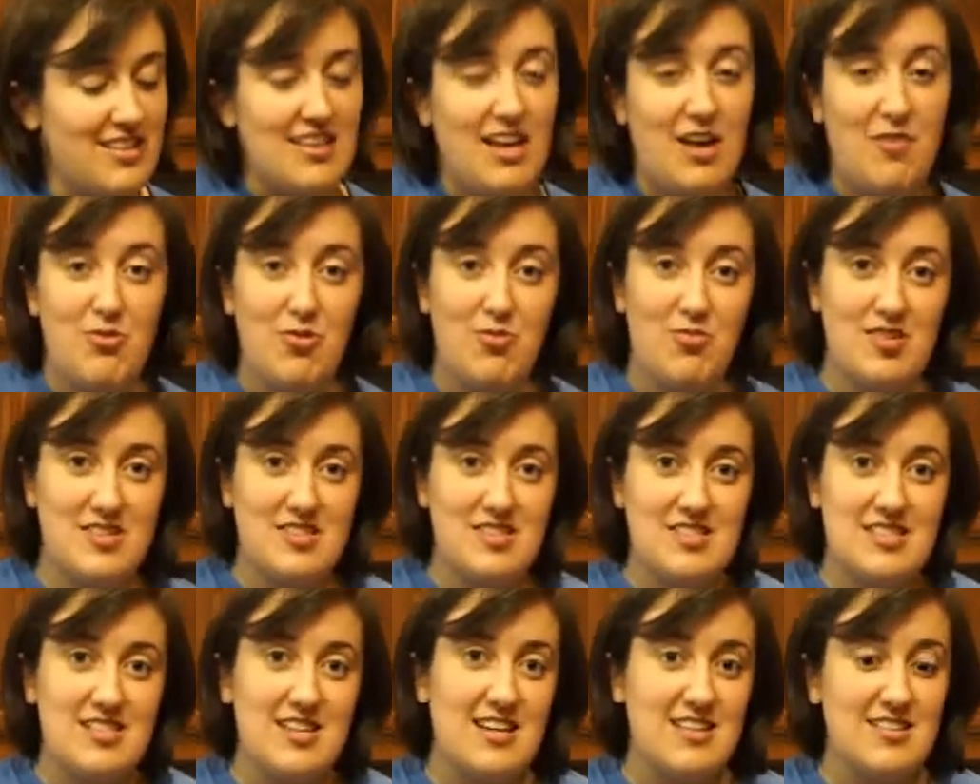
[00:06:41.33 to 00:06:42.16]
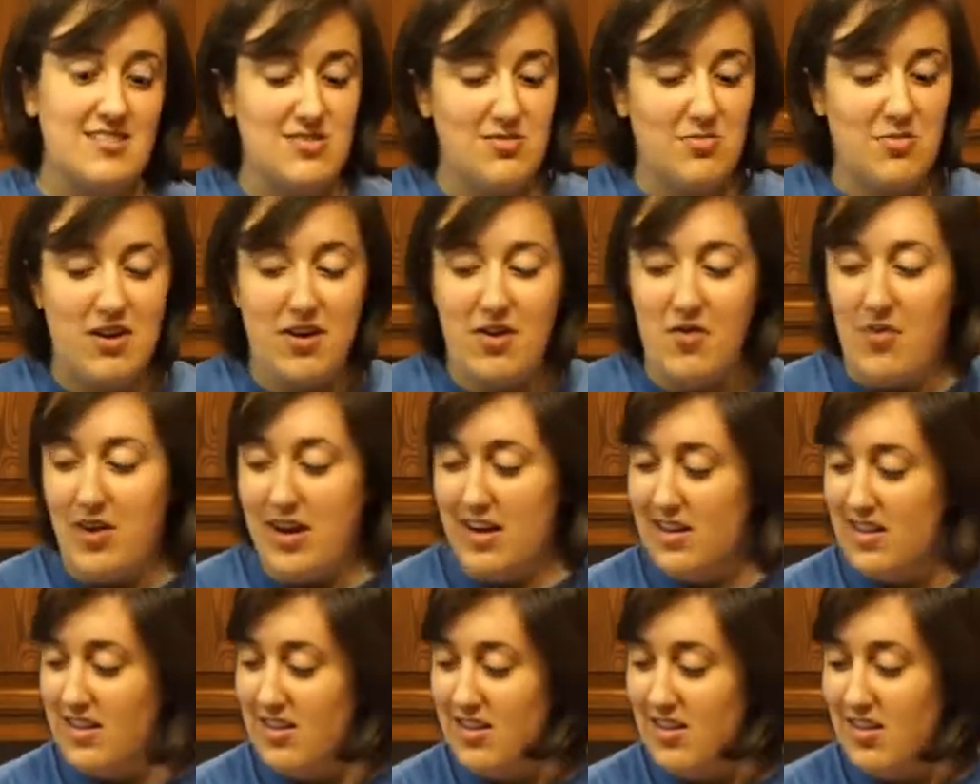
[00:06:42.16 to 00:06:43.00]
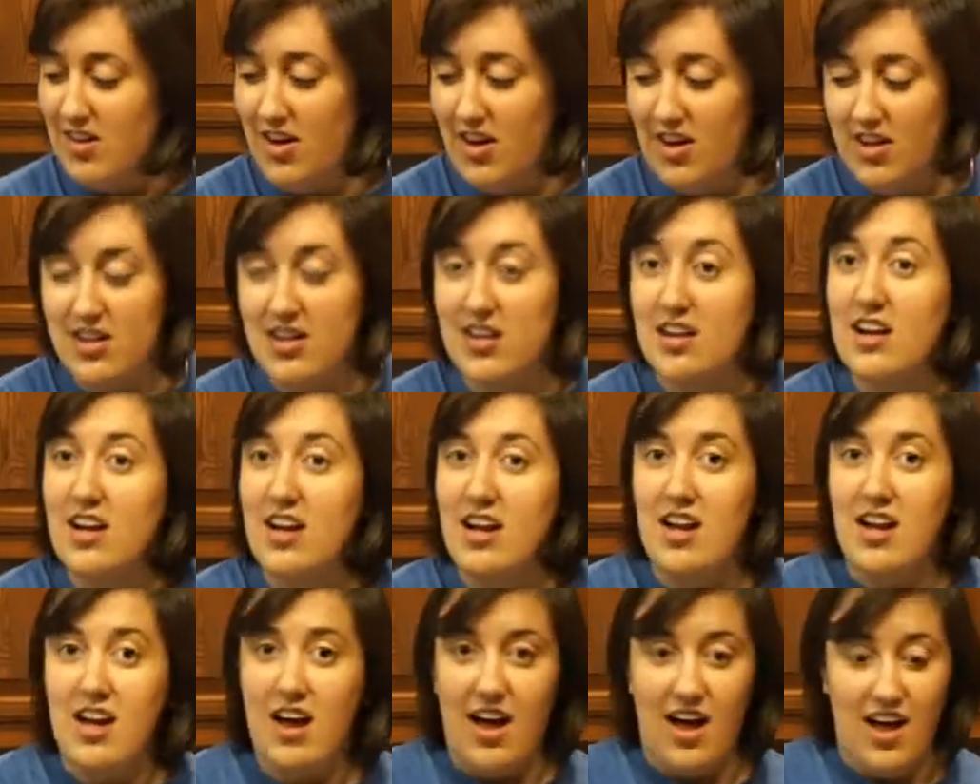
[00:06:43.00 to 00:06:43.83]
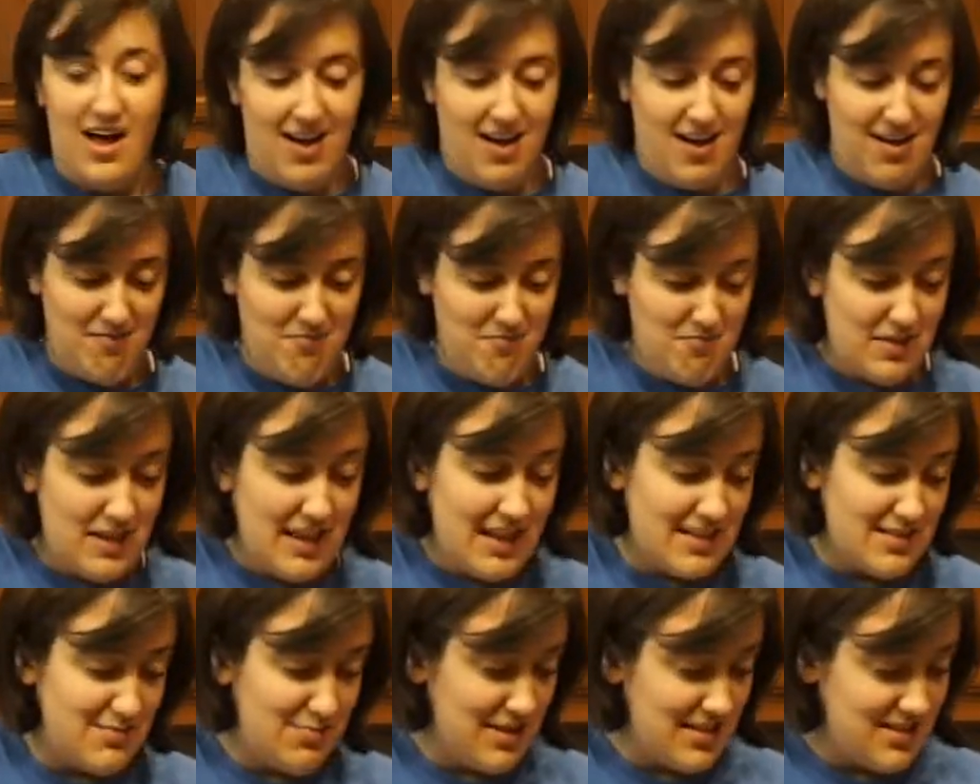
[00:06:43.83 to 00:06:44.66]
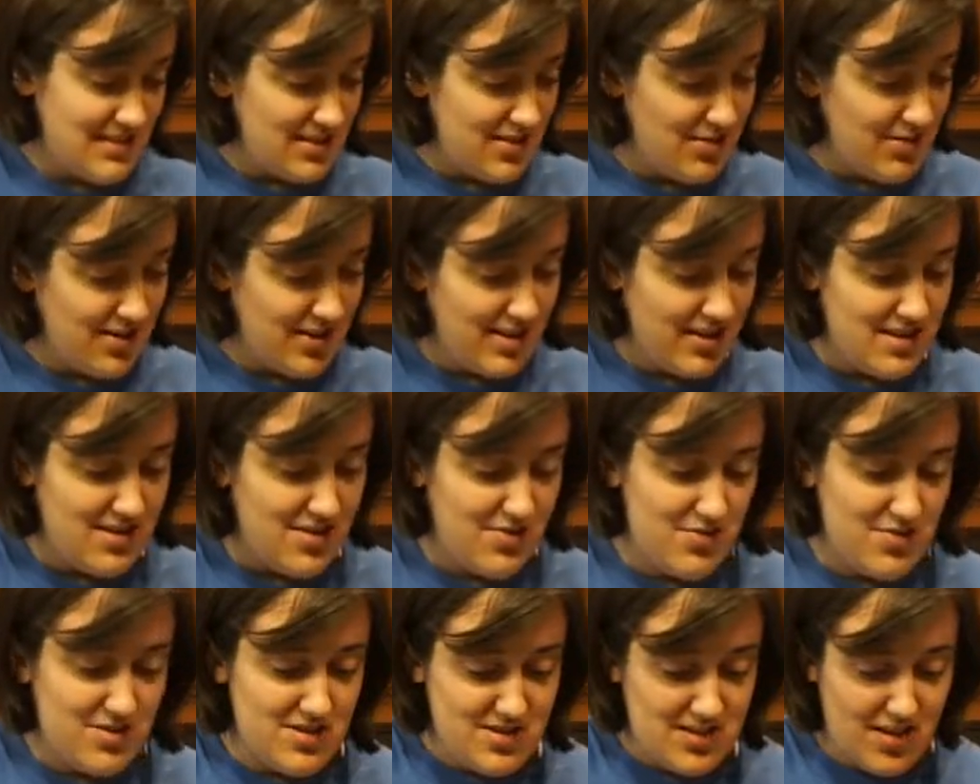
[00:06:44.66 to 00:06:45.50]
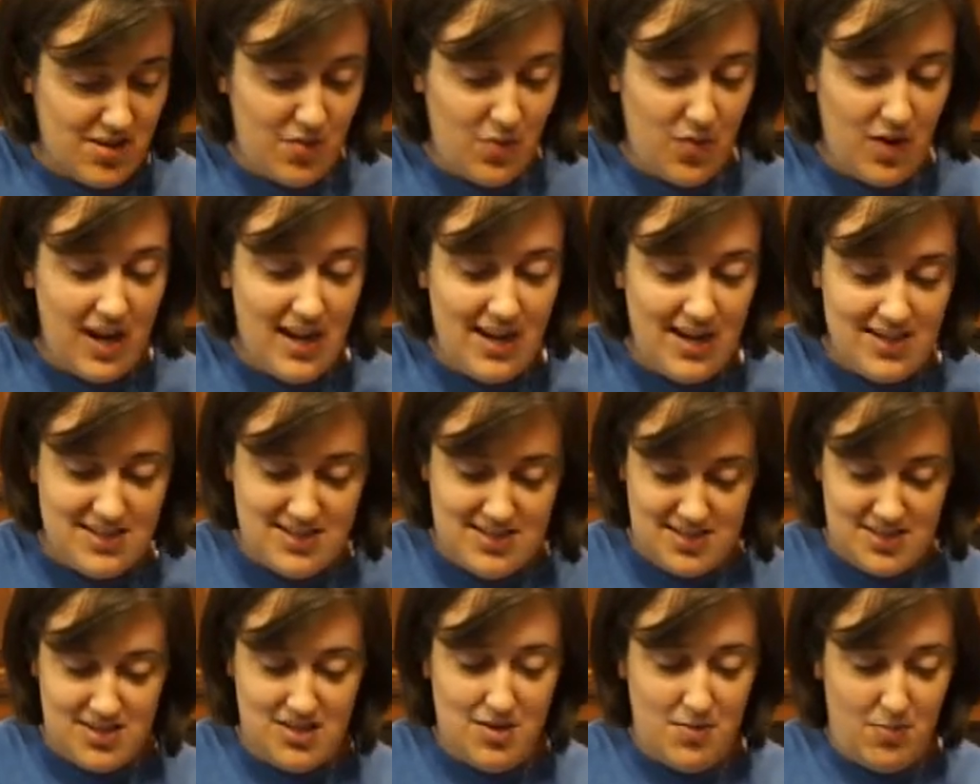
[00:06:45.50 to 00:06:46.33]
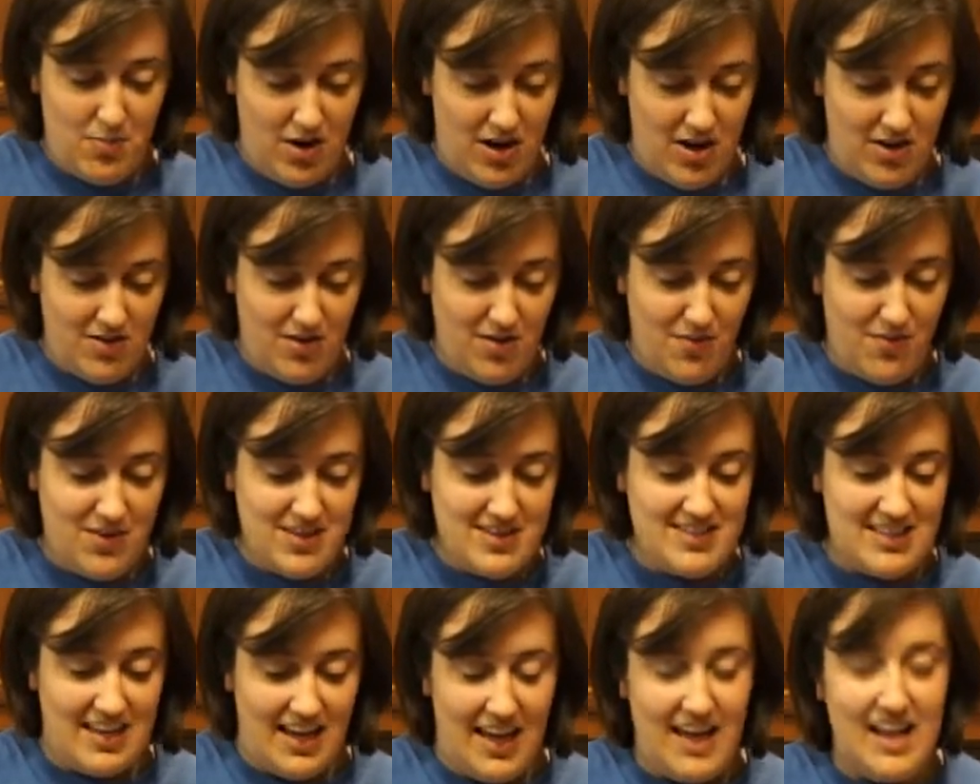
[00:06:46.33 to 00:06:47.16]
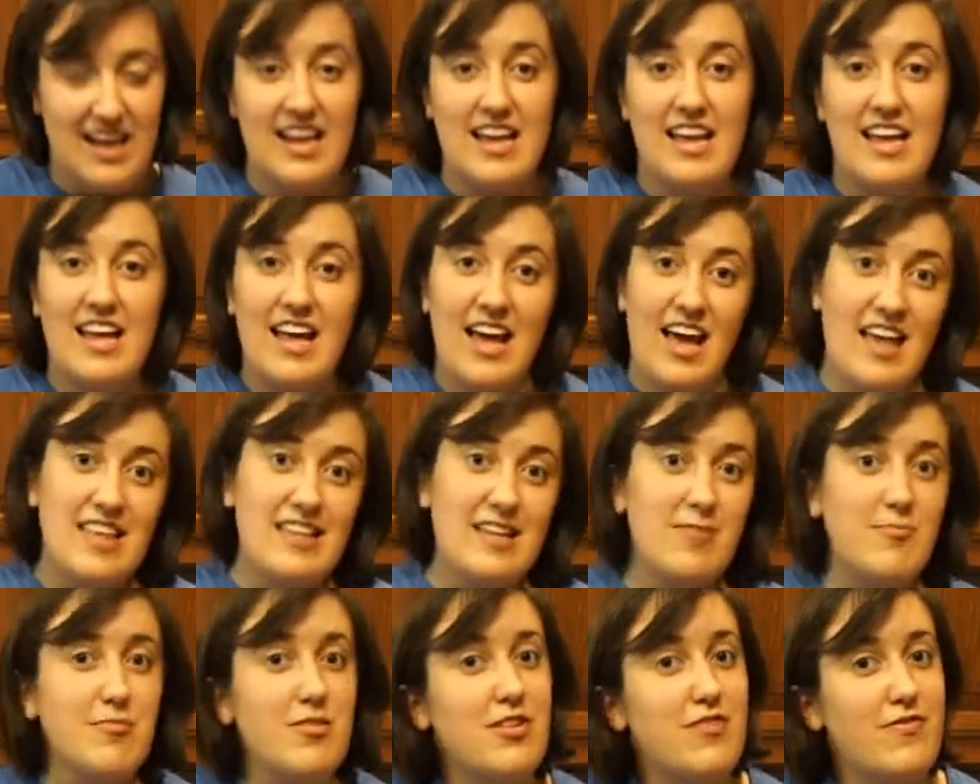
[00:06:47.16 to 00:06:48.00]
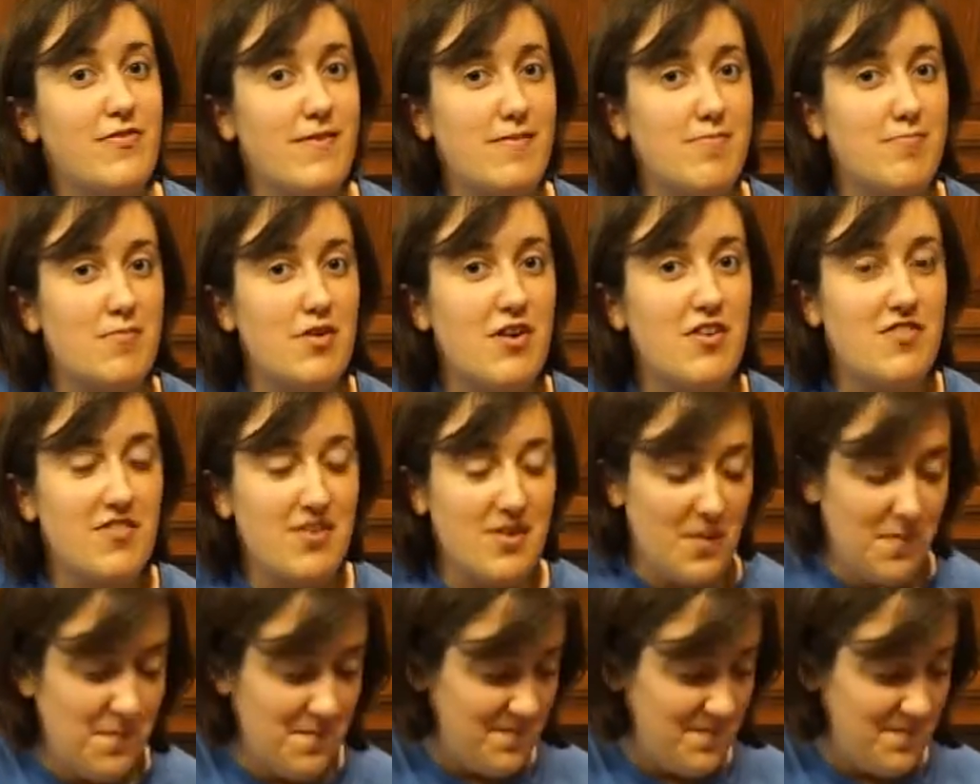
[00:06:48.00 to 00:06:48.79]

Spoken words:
That one wasn't done, so I'm gonna wait a little longer, but that's basically what we're gonna do. We're just gonna wait until they're brown on one side, and then I'm gonna flip them over.